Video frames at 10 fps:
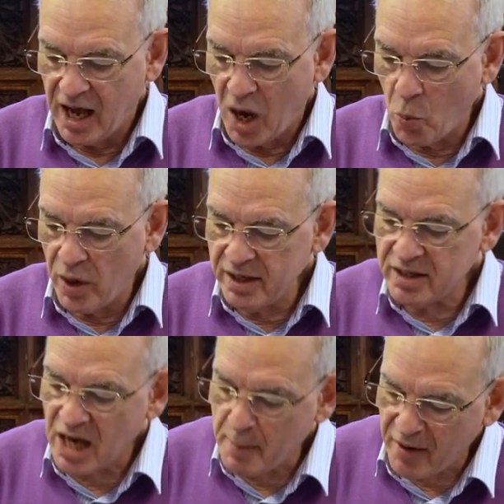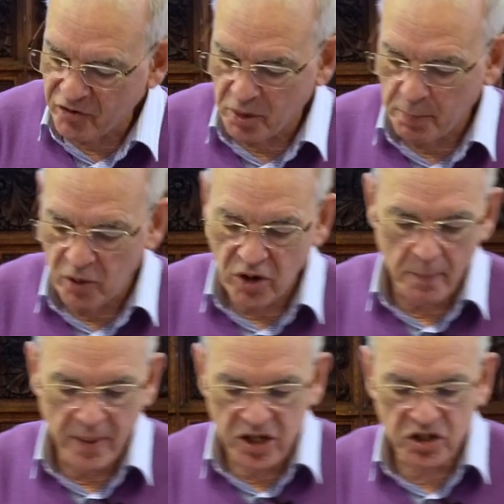And when he had come out of the boat,
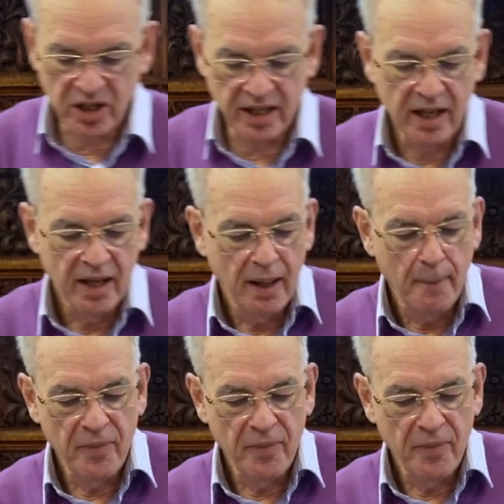immediately